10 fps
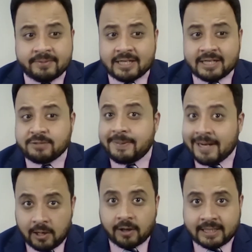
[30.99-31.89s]
It's been a
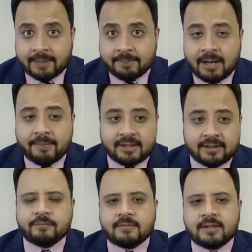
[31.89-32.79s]
long time coming.
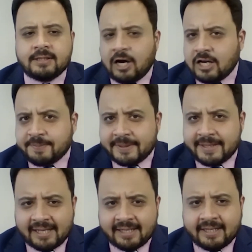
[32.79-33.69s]
The
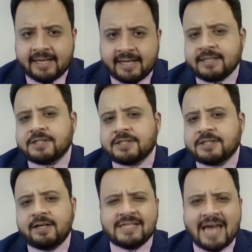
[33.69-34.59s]
hospitality industry
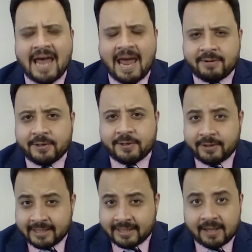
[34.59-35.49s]
was hammered
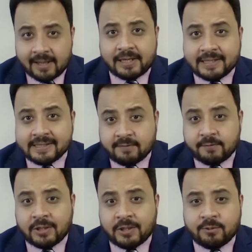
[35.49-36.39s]
during the health crisis of
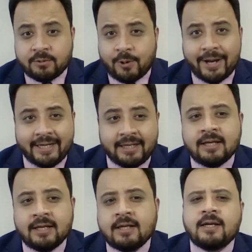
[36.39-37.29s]
2020.
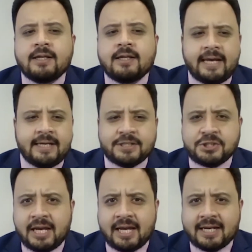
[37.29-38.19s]
The
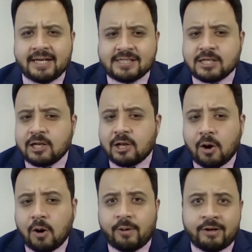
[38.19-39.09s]
industry hit its
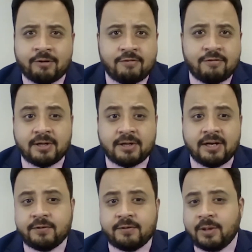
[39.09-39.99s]
low in February
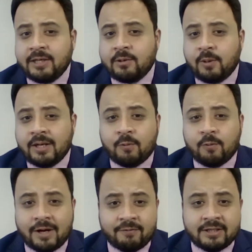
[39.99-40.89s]
of
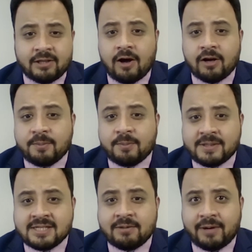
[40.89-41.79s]
2021 with
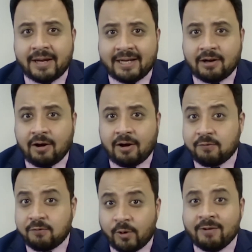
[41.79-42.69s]
occupancy rate of
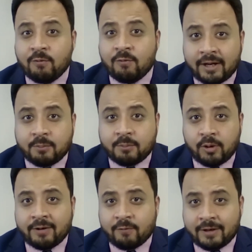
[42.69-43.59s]

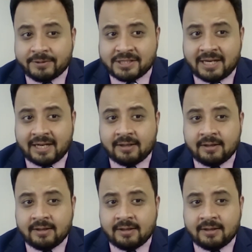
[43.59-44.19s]
41.1%,